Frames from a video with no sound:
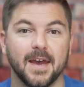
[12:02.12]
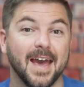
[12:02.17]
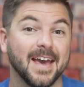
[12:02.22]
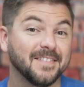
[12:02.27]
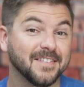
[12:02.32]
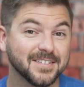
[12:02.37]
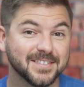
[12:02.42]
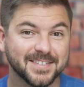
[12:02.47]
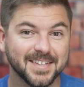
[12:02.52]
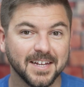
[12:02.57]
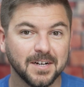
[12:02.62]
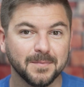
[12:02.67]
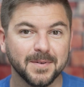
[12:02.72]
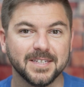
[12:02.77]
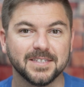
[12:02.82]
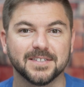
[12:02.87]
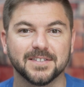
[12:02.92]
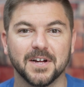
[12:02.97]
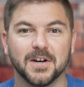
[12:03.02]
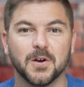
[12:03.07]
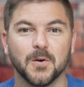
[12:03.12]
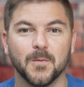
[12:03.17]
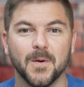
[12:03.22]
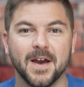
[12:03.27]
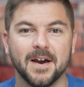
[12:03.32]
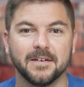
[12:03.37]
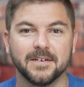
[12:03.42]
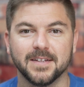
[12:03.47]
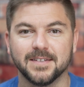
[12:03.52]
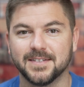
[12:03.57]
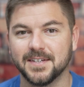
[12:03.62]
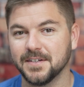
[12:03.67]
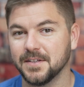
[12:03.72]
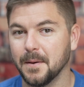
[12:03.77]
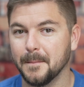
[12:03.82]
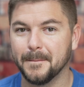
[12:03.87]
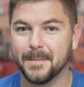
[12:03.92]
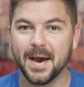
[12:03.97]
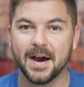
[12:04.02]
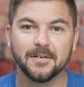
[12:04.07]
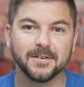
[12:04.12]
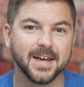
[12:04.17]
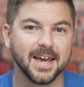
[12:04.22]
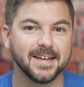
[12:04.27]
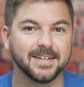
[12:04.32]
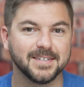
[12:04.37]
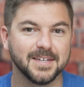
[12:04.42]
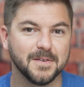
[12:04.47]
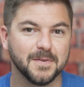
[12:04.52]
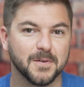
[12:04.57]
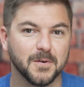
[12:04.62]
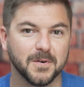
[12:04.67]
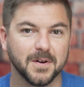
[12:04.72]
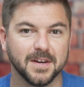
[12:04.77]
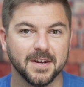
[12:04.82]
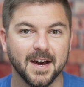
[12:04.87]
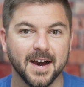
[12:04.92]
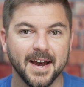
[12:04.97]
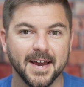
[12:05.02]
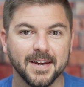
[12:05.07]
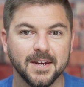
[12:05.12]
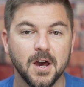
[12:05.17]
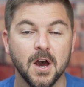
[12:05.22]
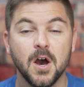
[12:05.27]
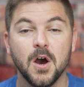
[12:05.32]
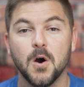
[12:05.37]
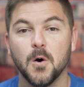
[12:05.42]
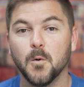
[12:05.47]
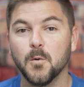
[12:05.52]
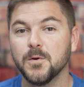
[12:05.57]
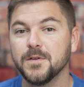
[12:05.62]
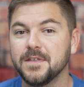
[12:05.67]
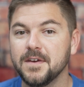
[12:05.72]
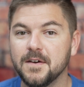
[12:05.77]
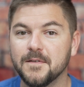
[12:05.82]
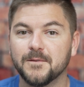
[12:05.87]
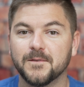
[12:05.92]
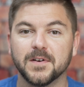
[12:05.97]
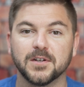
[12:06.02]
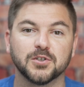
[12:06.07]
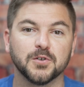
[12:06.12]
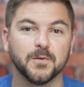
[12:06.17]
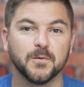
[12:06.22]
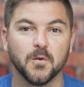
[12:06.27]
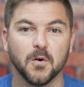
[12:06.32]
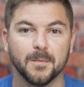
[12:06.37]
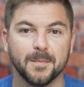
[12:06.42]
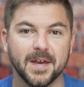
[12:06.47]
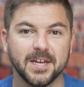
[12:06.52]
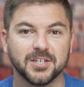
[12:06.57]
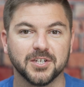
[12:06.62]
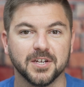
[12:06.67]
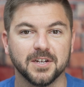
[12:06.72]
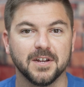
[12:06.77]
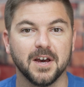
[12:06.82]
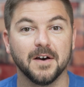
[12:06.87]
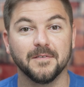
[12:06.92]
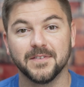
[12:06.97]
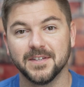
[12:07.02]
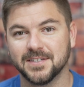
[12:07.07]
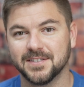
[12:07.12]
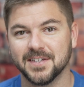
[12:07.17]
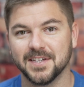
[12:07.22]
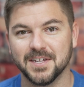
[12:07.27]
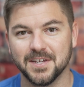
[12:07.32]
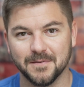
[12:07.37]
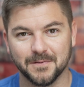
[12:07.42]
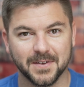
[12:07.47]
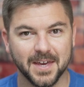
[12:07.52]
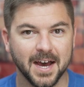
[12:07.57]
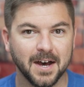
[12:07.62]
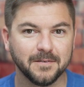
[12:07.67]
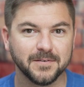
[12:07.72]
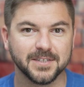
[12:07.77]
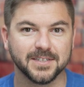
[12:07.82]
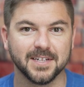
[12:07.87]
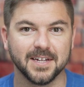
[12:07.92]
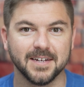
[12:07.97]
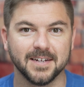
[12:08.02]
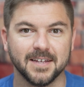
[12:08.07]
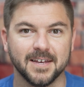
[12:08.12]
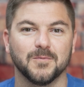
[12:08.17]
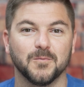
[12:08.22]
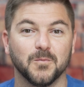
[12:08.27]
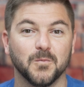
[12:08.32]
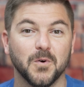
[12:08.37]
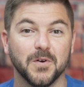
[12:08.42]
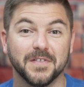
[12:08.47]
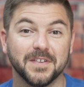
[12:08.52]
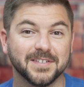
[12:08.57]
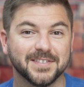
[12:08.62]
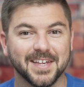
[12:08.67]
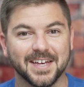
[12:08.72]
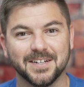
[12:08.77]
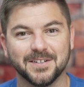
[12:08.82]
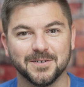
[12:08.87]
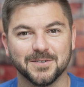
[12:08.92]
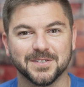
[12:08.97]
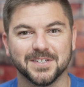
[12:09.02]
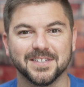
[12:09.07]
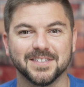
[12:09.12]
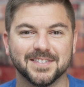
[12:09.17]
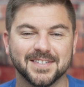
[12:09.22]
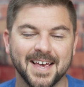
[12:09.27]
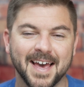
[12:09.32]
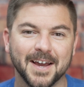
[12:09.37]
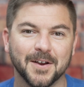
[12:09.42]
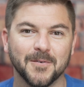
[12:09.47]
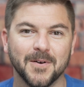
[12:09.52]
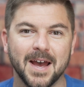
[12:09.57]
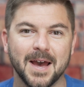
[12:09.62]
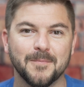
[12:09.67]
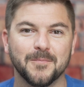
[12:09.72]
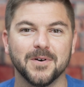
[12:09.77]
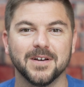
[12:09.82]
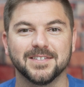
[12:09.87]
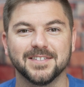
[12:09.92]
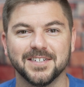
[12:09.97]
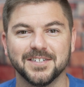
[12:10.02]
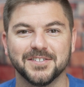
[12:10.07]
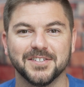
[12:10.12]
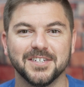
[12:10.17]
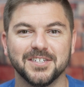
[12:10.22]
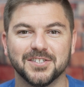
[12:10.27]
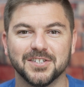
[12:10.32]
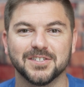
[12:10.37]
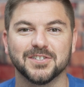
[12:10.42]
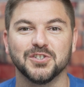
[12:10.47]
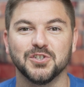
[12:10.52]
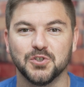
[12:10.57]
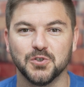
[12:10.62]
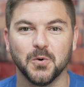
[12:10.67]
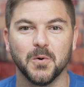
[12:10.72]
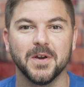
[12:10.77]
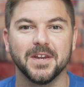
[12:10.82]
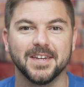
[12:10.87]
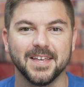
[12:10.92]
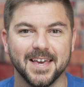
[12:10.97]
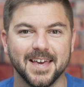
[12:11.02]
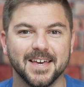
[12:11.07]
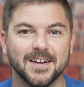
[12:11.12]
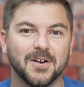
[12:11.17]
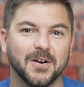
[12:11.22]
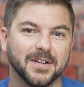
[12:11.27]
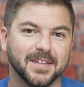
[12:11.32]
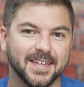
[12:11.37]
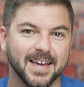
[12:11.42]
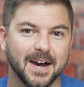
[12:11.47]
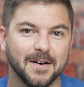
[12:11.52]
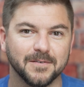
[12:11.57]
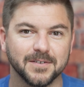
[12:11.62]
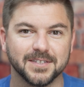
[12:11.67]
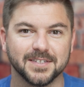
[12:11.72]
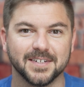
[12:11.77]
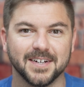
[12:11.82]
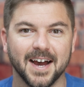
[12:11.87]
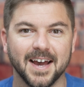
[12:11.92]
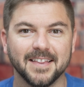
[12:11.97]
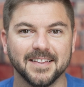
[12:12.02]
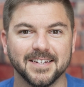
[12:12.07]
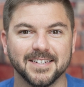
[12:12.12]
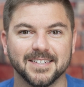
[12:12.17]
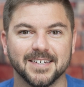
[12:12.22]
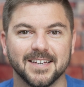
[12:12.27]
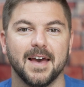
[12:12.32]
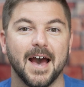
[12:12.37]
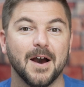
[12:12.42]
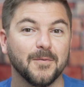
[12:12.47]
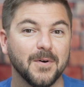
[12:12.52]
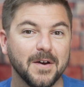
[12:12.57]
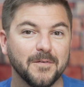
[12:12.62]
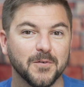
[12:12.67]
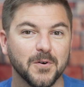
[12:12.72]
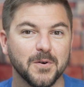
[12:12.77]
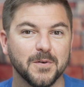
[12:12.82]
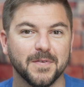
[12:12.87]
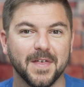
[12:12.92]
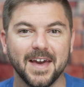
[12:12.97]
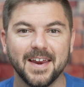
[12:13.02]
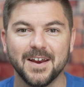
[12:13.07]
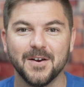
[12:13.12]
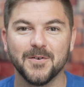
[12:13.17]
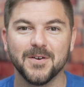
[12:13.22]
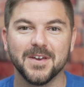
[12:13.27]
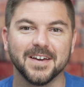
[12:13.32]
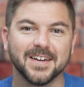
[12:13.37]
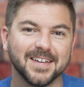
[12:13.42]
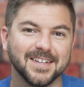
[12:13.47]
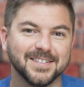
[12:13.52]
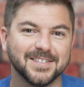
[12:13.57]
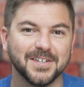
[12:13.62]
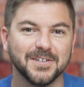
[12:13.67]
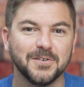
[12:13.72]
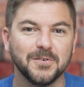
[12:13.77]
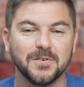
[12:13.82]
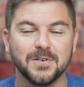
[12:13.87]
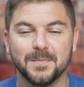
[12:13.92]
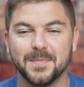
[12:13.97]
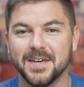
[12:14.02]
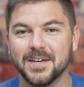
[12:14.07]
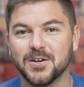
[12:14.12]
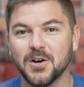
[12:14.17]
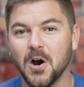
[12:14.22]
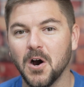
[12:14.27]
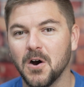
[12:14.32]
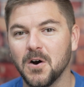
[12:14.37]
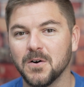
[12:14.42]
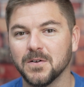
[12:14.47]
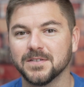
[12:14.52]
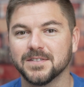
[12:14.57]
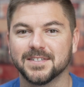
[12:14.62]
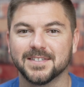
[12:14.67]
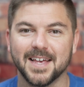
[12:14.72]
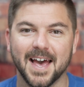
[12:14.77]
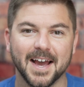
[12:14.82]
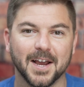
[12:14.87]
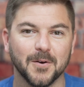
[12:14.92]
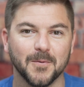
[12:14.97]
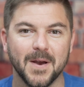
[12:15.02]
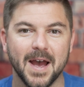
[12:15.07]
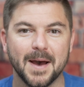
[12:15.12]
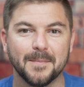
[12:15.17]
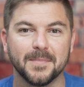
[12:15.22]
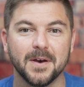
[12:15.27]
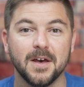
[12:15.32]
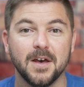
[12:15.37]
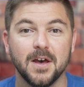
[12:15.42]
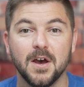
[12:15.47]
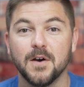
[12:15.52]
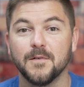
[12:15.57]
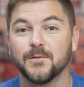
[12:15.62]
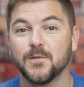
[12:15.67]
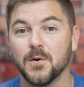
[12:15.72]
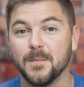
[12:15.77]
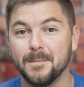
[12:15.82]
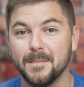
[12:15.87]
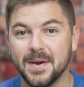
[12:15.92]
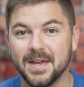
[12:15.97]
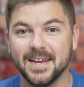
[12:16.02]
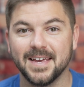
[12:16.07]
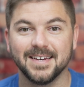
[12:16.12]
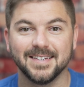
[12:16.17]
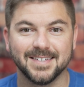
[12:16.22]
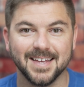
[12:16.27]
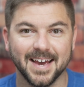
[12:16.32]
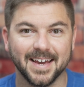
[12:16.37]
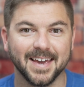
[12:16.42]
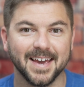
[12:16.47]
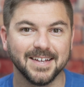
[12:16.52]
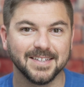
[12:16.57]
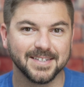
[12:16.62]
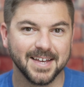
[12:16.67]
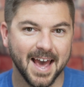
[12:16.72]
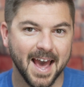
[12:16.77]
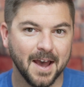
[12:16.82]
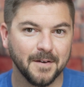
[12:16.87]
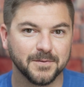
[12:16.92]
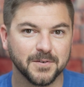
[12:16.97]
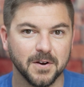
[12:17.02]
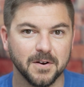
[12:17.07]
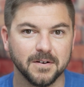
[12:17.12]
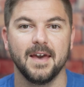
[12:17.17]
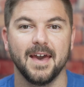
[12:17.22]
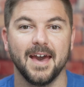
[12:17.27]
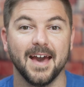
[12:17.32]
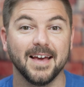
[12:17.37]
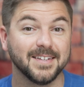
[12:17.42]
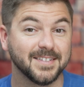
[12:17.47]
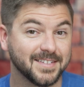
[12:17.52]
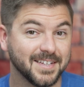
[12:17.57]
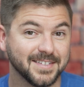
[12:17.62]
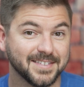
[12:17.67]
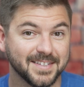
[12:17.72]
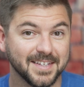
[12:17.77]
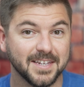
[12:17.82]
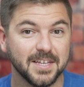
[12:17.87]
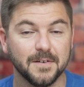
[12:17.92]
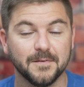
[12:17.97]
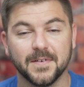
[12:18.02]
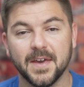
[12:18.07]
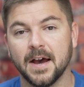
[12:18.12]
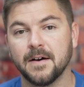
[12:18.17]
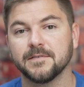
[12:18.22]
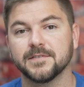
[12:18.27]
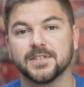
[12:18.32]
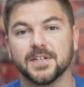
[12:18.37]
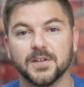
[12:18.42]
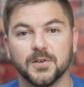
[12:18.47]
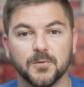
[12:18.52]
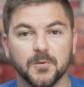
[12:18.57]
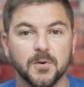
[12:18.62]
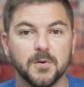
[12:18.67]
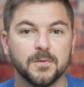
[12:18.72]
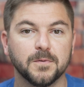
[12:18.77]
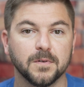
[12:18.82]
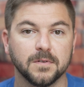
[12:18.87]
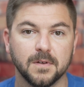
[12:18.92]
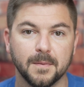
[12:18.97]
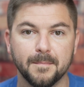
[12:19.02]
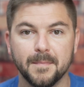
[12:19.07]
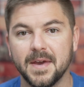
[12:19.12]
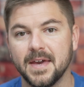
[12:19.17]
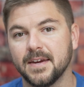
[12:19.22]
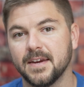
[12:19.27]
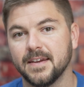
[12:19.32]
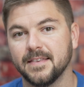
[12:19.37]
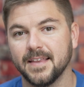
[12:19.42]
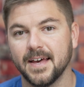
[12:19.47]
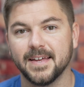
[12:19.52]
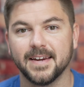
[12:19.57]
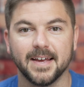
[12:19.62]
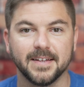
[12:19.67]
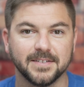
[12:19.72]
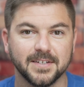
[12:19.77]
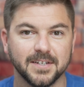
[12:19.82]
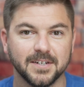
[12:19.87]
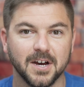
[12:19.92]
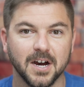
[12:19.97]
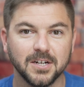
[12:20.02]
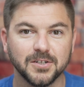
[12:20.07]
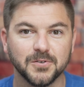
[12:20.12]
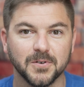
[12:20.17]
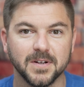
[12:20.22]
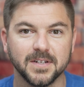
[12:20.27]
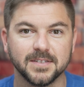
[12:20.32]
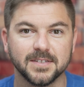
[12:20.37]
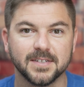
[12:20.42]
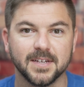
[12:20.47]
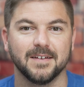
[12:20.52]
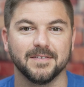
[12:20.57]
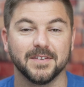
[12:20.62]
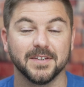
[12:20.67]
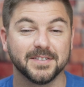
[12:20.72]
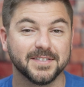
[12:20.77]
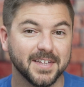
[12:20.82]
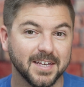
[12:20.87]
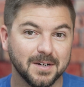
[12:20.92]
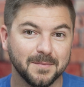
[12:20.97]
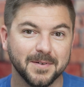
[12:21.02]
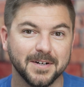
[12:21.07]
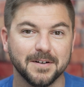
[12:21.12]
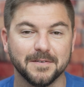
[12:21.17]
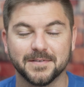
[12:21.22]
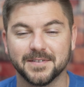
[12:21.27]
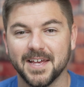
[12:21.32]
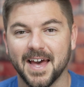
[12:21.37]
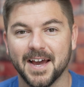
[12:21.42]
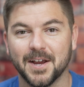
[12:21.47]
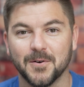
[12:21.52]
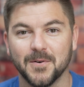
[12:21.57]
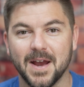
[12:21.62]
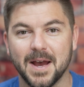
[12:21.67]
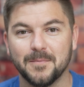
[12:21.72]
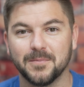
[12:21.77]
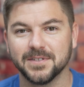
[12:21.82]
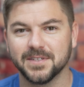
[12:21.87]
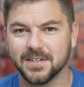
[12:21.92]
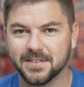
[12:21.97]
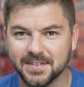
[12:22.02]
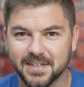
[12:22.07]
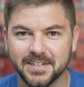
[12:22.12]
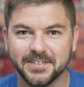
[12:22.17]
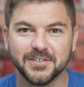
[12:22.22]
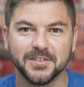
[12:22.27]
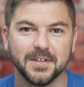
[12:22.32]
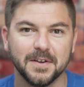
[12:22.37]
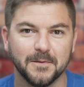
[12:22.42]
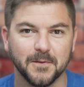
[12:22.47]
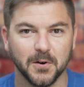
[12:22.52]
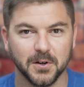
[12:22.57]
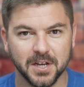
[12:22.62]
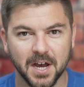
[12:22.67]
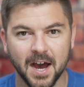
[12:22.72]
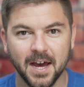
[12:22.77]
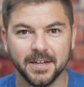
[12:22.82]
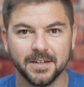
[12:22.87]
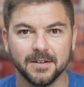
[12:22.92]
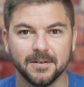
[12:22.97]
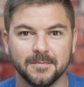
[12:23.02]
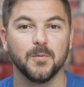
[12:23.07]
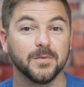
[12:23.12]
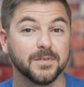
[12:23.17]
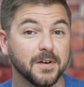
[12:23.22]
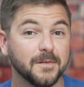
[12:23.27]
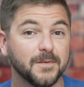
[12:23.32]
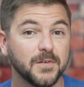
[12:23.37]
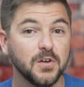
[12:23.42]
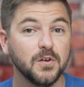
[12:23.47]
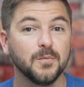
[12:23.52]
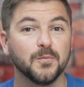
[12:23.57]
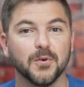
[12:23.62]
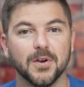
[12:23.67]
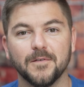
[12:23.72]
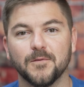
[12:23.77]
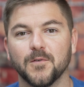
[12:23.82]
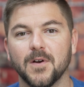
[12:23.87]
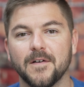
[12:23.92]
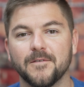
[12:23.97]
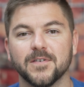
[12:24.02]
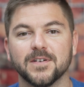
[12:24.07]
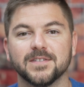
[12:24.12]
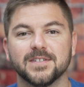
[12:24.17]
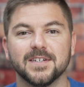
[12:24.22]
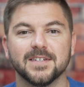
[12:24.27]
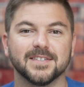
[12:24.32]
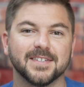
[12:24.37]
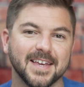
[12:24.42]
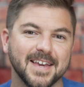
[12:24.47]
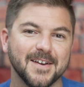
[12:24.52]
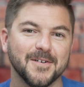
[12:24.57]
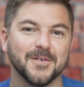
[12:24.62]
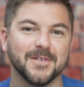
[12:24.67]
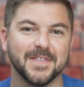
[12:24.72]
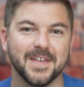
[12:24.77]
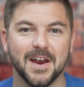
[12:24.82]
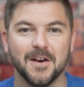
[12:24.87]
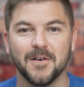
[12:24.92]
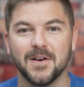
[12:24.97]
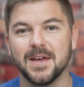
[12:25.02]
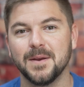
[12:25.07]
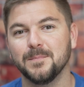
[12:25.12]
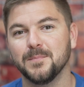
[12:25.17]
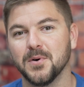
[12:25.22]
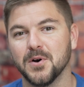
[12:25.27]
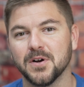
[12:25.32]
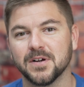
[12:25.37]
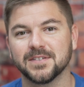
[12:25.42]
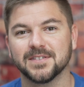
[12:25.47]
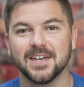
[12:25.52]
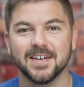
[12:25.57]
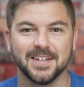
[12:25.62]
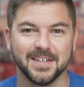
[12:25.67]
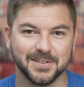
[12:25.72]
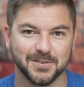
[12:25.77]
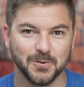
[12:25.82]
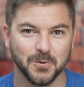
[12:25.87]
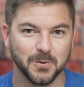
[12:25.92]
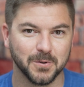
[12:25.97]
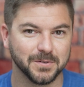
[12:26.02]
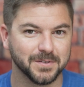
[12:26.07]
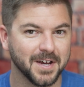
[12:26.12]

And the settlement stuck around until about 1839, or the official formation of the city of Galveston, where the settlers in Saccarap essentially just joined in on Galveston Island. However, that area continued to be called Saccarap for many decades after. And as the city of Galveston grew through the mid and late 1800s, the settlement of Saccarap was essentially forgotten, with a few brief references here and there in books and historical